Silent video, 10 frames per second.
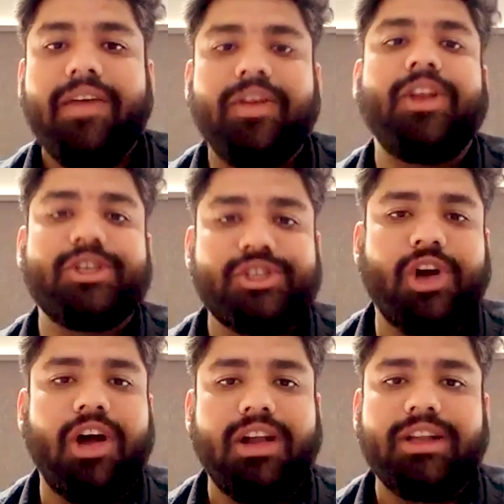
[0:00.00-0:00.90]
when you're
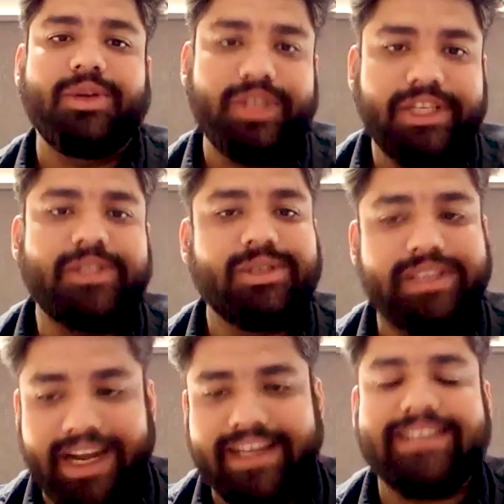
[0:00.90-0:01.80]
sure, you need
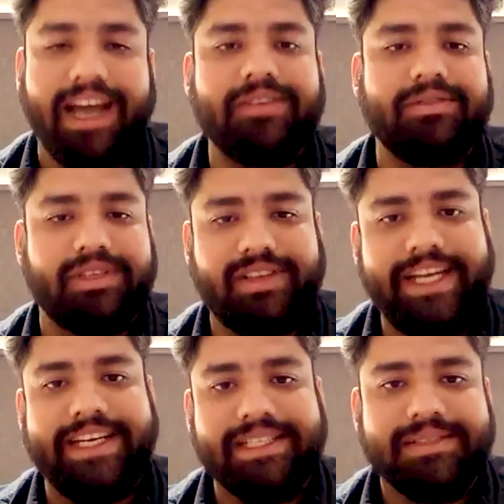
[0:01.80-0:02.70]
to get it done,
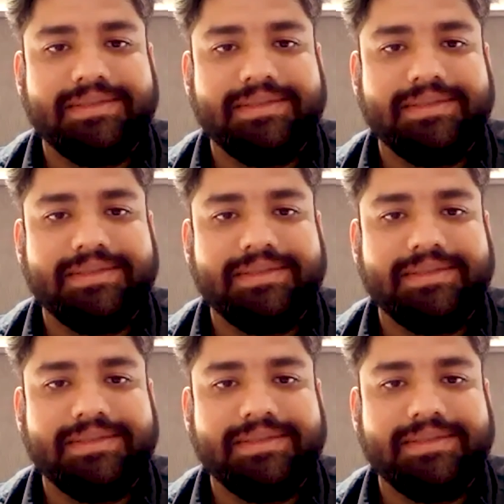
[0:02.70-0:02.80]
right?